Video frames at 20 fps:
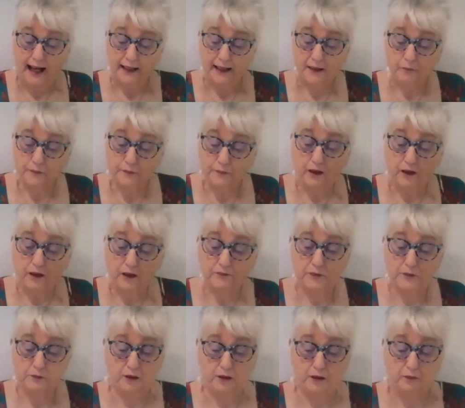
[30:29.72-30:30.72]
I am
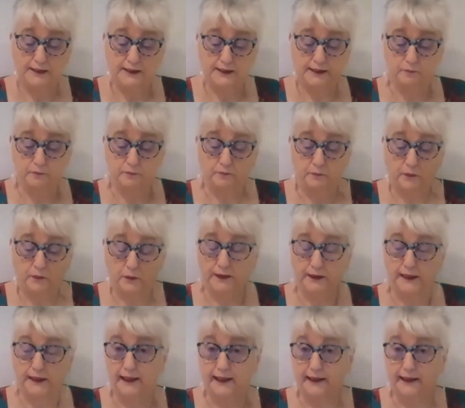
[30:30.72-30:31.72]
not the promise of
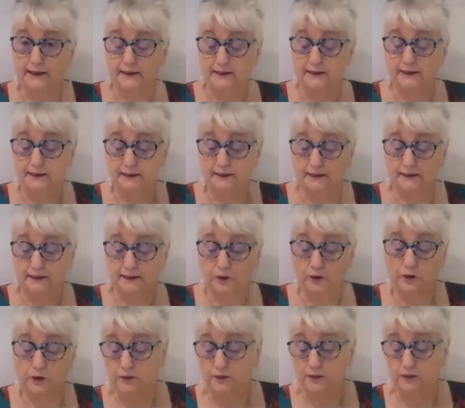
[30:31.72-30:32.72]
morning,
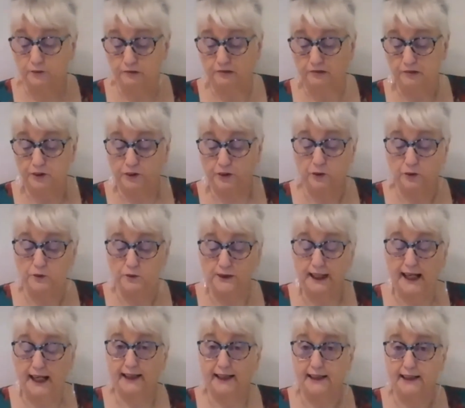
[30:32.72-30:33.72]
looking for a new
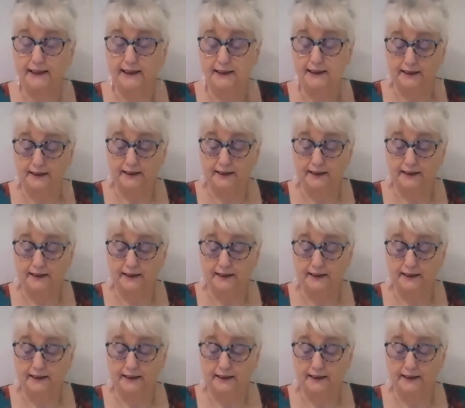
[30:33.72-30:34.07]
day.